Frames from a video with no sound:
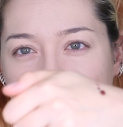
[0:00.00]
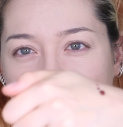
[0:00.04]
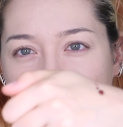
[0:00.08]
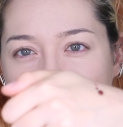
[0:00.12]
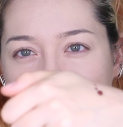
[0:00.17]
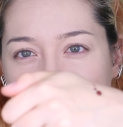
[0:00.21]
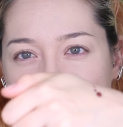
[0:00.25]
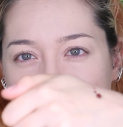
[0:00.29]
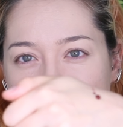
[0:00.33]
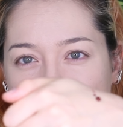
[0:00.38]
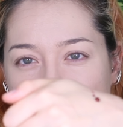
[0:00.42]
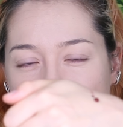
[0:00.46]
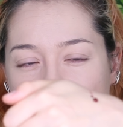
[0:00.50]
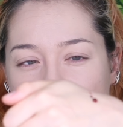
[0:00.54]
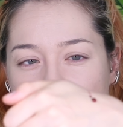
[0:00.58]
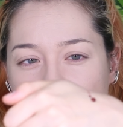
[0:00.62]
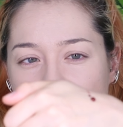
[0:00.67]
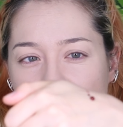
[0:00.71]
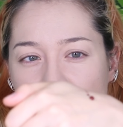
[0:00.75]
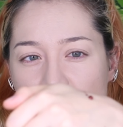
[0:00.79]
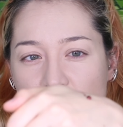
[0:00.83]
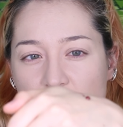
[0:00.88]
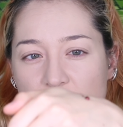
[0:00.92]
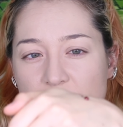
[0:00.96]
hand there.
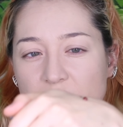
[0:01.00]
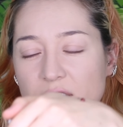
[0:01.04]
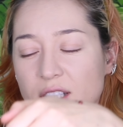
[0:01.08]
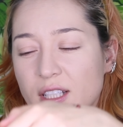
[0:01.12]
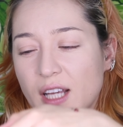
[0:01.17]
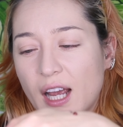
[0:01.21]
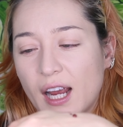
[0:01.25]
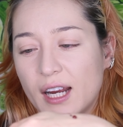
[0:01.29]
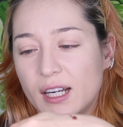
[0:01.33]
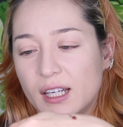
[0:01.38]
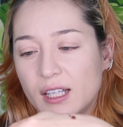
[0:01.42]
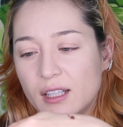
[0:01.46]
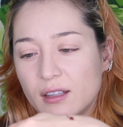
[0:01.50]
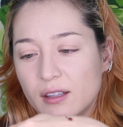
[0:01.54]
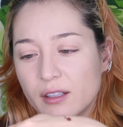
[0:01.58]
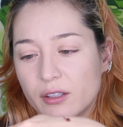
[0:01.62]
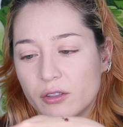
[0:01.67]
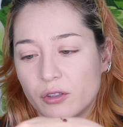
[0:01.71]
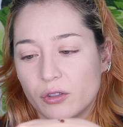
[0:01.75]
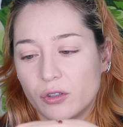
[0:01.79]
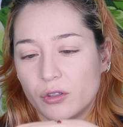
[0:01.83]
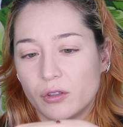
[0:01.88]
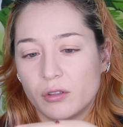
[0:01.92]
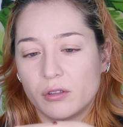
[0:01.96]
Just a tiny
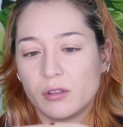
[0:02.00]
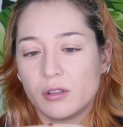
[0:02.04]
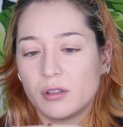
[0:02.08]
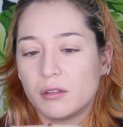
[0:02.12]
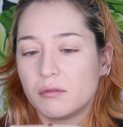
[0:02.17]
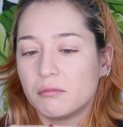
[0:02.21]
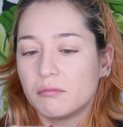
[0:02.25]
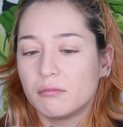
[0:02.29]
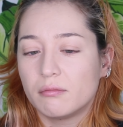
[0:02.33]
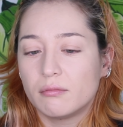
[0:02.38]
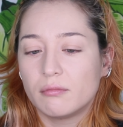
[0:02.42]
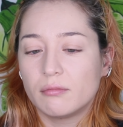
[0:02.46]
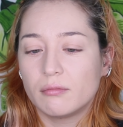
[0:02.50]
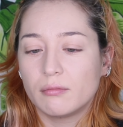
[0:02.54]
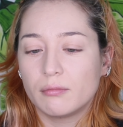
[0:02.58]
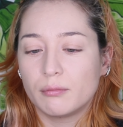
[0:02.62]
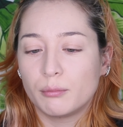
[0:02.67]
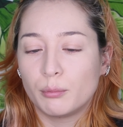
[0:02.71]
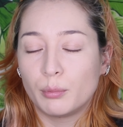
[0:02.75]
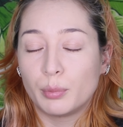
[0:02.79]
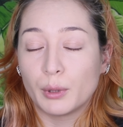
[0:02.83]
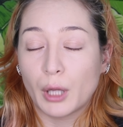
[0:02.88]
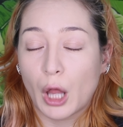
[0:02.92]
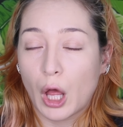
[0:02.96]
little
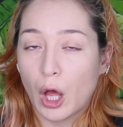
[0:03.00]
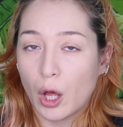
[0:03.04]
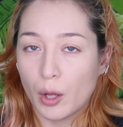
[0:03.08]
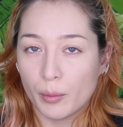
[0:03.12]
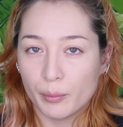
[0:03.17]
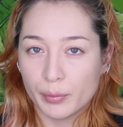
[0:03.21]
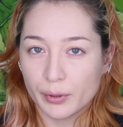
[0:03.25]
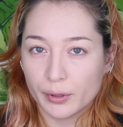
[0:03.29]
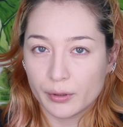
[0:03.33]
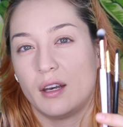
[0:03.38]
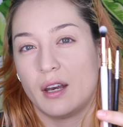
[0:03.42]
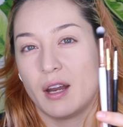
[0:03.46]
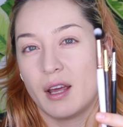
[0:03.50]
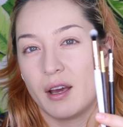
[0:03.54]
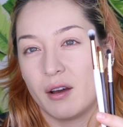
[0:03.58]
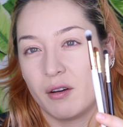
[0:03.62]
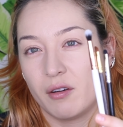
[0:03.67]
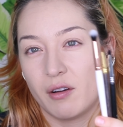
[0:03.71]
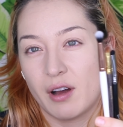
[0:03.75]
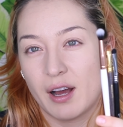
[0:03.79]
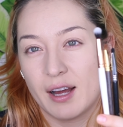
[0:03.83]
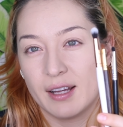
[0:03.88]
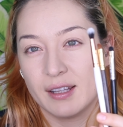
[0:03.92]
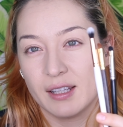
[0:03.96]
blob.
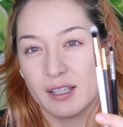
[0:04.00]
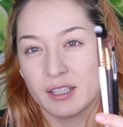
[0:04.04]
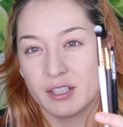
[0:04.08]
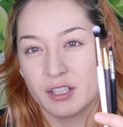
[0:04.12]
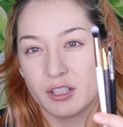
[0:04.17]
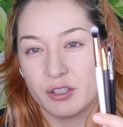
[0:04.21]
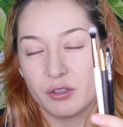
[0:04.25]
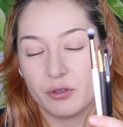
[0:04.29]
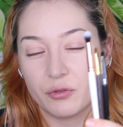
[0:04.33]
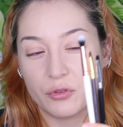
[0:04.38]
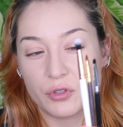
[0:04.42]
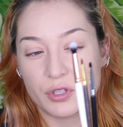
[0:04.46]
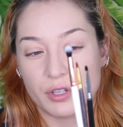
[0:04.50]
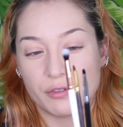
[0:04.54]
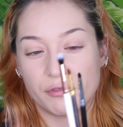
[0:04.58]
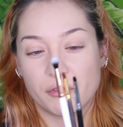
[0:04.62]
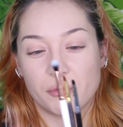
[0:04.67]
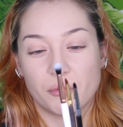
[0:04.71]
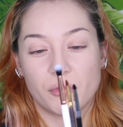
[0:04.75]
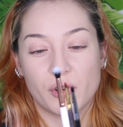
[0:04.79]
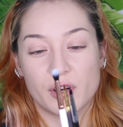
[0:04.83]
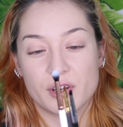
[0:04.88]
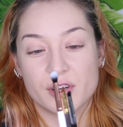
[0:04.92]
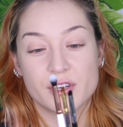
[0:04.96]
Now, I like to use
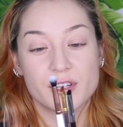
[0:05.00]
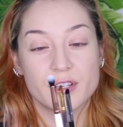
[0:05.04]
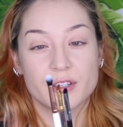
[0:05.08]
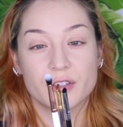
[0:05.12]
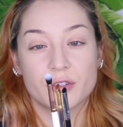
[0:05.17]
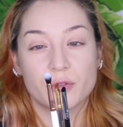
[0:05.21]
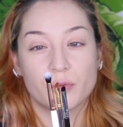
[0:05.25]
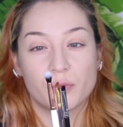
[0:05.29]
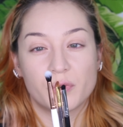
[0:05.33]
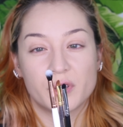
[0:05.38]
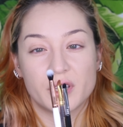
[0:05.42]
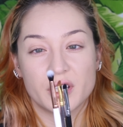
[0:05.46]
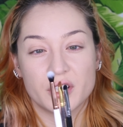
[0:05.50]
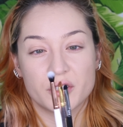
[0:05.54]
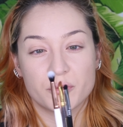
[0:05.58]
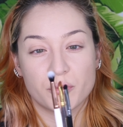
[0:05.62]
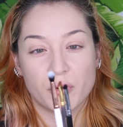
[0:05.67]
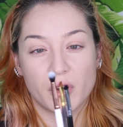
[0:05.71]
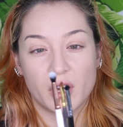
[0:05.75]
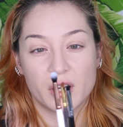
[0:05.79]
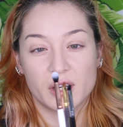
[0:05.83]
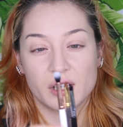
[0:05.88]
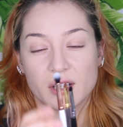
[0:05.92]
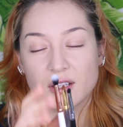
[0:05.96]
different brushes with these
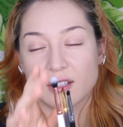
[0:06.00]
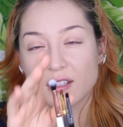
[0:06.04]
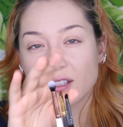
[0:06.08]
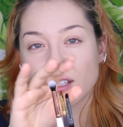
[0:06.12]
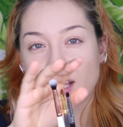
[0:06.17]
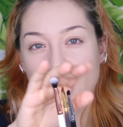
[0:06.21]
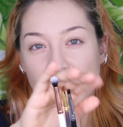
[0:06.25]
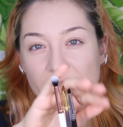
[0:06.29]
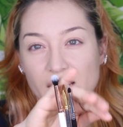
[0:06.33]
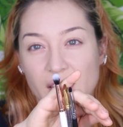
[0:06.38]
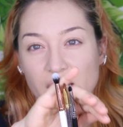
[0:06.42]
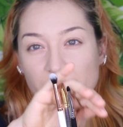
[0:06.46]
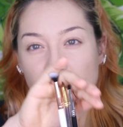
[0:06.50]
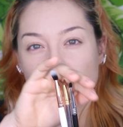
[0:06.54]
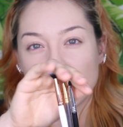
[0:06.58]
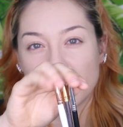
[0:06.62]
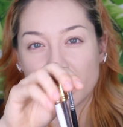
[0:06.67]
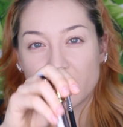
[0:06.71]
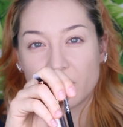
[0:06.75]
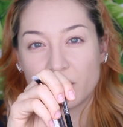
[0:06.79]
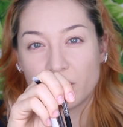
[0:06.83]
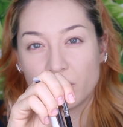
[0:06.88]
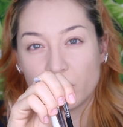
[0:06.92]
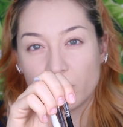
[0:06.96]
products. I keep
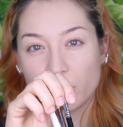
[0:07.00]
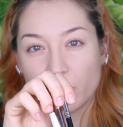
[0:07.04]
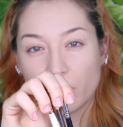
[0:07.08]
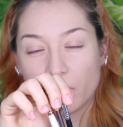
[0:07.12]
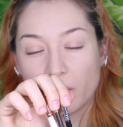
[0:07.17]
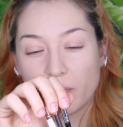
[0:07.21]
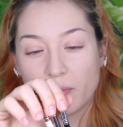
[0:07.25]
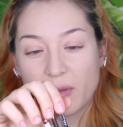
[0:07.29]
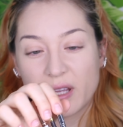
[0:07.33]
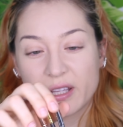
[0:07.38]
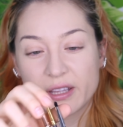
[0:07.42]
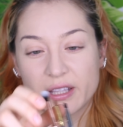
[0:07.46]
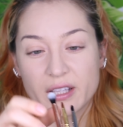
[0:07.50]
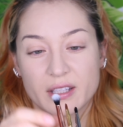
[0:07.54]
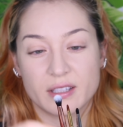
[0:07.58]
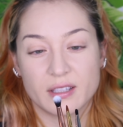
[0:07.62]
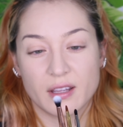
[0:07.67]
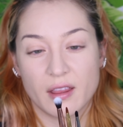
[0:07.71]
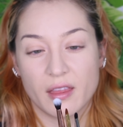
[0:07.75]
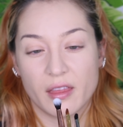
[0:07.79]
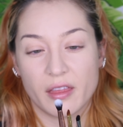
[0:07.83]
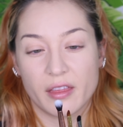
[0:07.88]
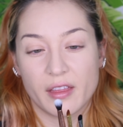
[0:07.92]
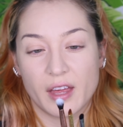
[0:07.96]
it to mainly
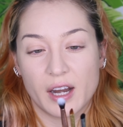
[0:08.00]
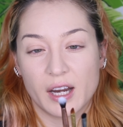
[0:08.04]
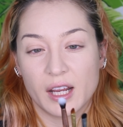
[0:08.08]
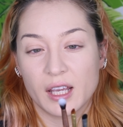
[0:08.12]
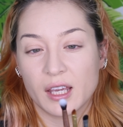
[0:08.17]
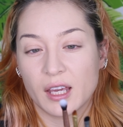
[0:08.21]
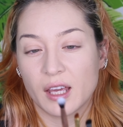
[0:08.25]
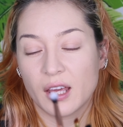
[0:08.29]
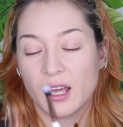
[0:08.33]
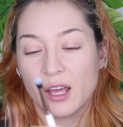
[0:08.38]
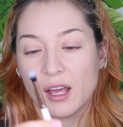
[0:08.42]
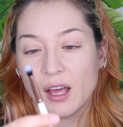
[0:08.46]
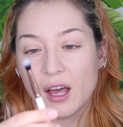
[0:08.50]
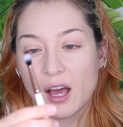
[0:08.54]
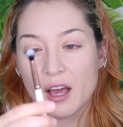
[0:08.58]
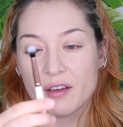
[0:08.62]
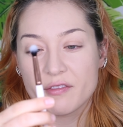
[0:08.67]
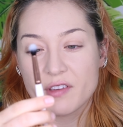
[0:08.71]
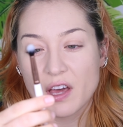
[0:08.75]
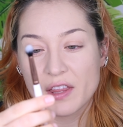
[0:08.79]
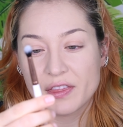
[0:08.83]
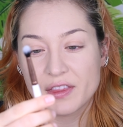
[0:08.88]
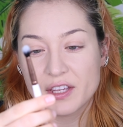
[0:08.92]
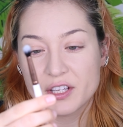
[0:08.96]
synthetic.
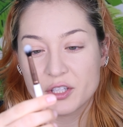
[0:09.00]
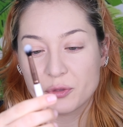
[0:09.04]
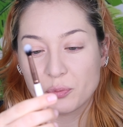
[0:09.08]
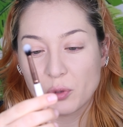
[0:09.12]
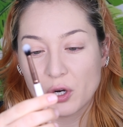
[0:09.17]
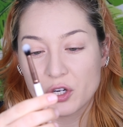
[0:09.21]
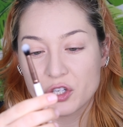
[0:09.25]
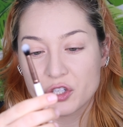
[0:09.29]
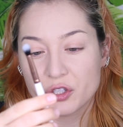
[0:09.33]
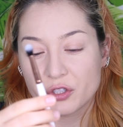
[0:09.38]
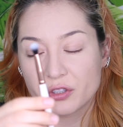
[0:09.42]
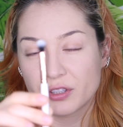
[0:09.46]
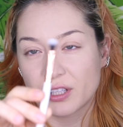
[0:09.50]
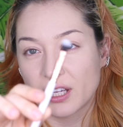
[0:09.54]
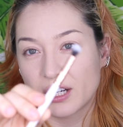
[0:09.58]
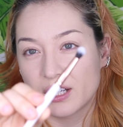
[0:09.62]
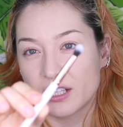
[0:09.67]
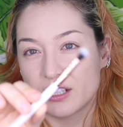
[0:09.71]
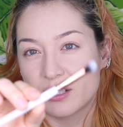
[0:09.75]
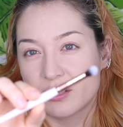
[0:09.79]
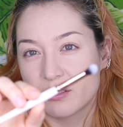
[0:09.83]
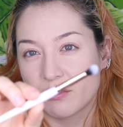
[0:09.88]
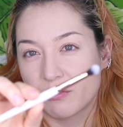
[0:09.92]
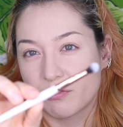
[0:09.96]
I've got this brush that
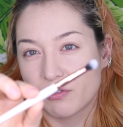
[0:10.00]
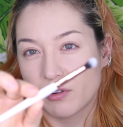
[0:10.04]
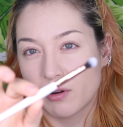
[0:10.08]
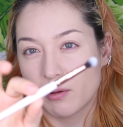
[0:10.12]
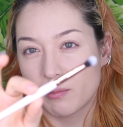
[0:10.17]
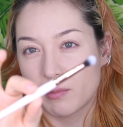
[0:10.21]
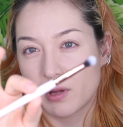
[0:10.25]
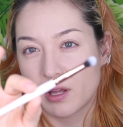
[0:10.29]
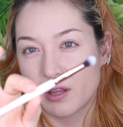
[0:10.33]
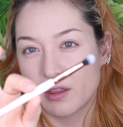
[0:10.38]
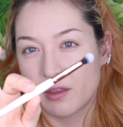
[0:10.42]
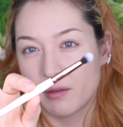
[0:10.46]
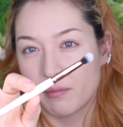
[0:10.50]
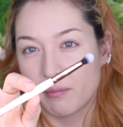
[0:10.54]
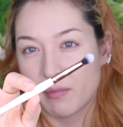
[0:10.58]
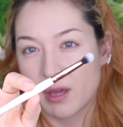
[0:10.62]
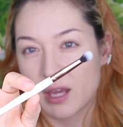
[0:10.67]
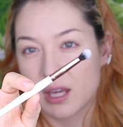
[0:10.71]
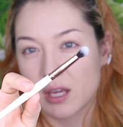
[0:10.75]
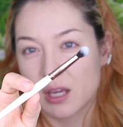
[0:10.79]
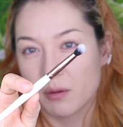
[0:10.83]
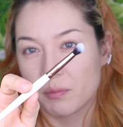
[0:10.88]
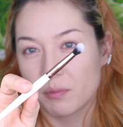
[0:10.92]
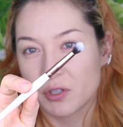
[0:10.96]
is from the
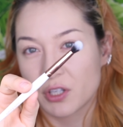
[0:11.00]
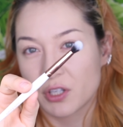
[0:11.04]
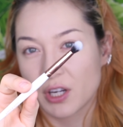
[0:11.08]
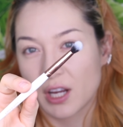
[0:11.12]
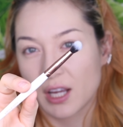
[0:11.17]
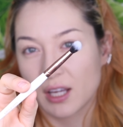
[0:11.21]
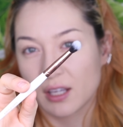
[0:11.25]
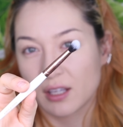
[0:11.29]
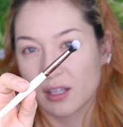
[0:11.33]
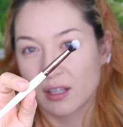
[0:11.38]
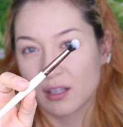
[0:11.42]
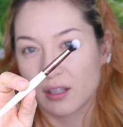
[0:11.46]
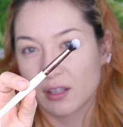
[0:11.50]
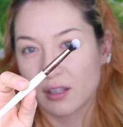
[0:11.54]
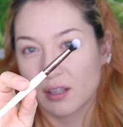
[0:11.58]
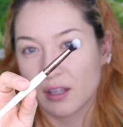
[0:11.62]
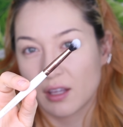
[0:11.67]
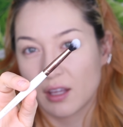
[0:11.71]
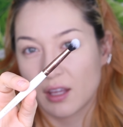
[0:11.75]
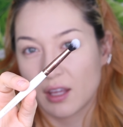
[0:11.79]
Makeup Shack,